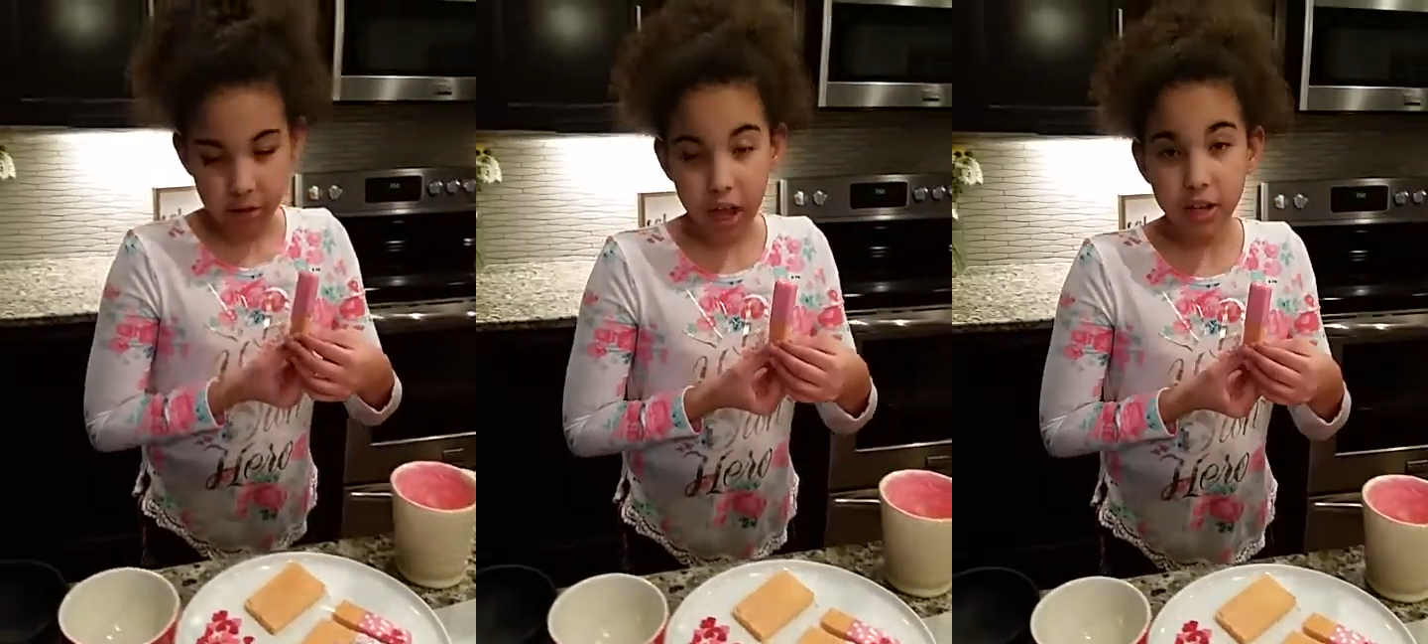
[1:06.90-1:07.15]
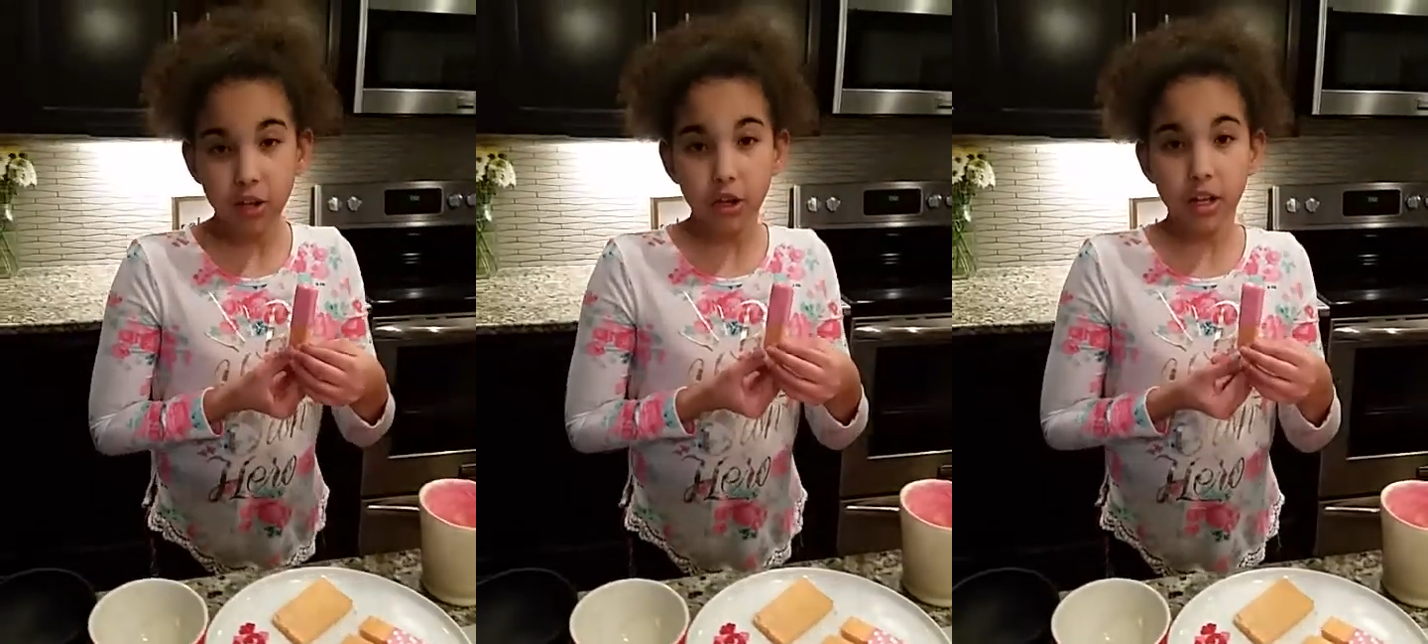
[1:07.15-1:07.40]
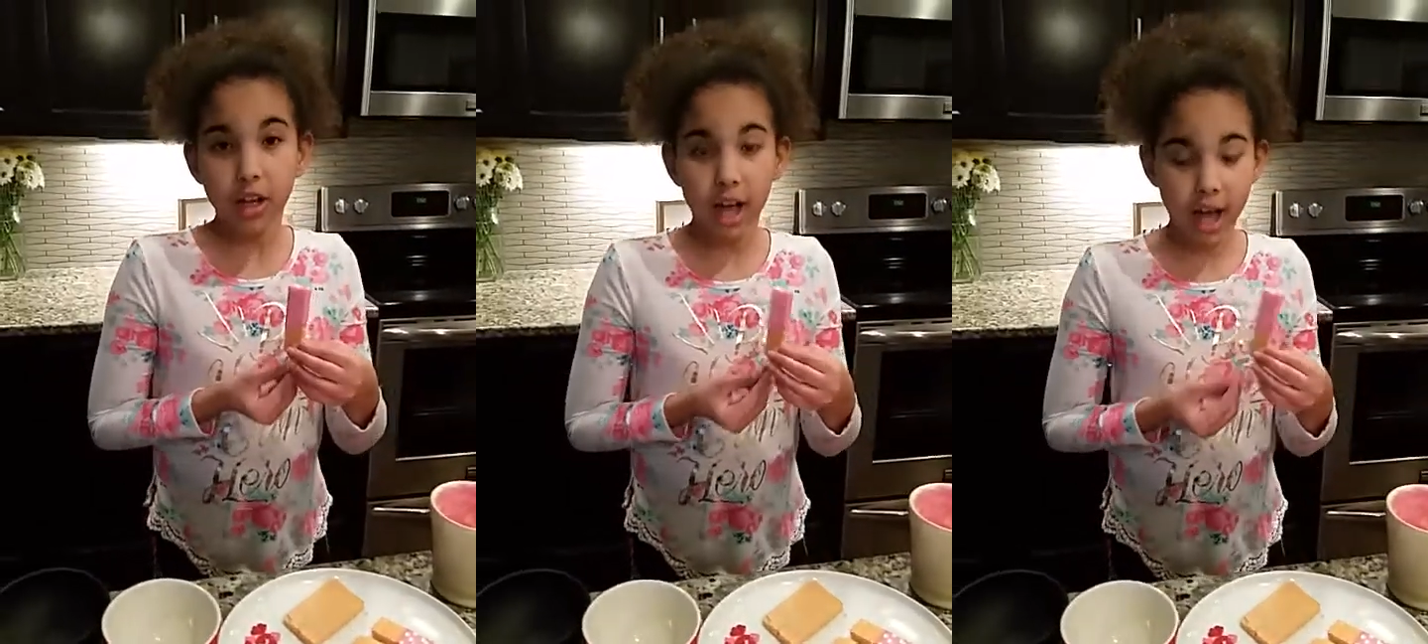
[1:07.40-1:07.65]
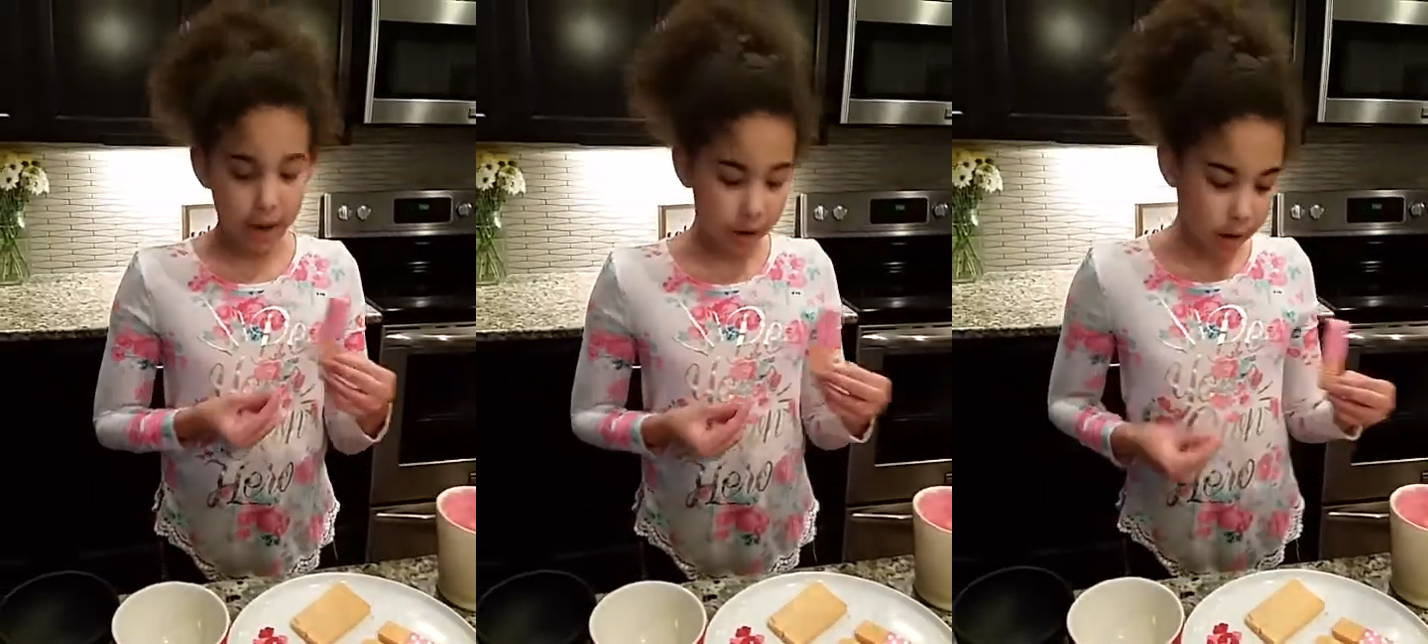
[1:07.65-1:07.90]
Then you're going to
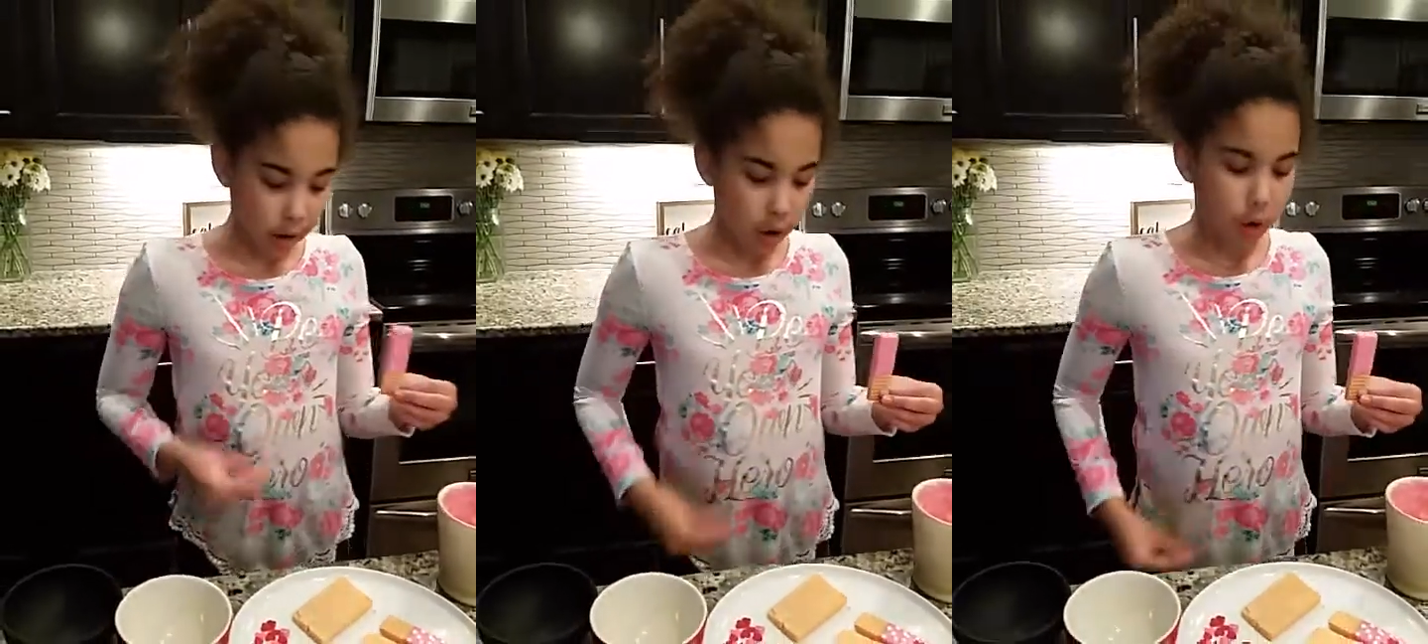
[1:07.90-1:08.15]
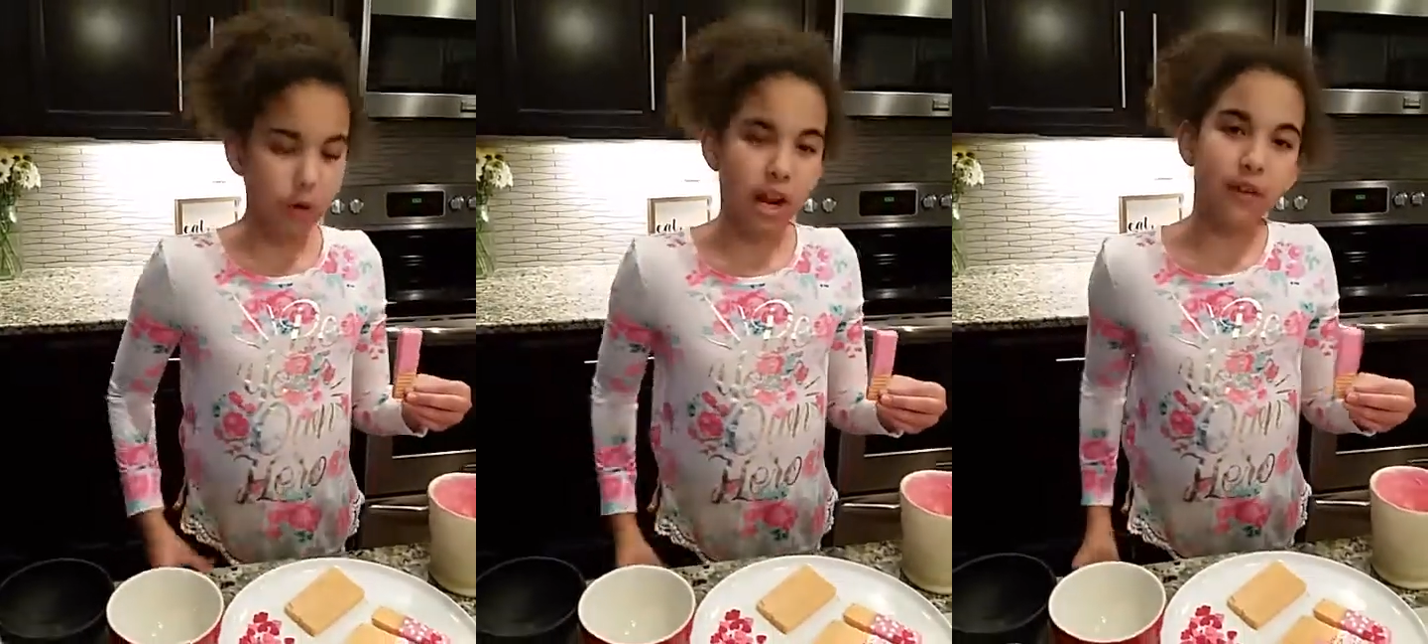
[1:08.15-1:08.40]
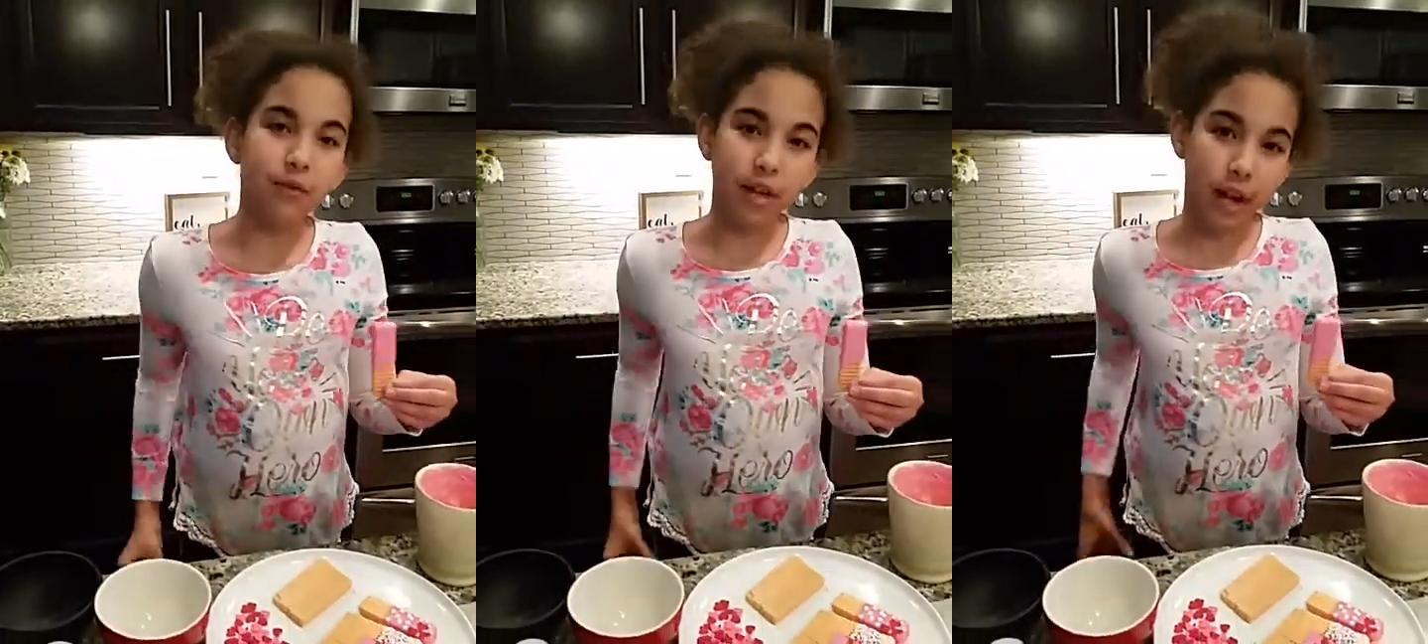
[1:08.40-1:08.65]
add whatever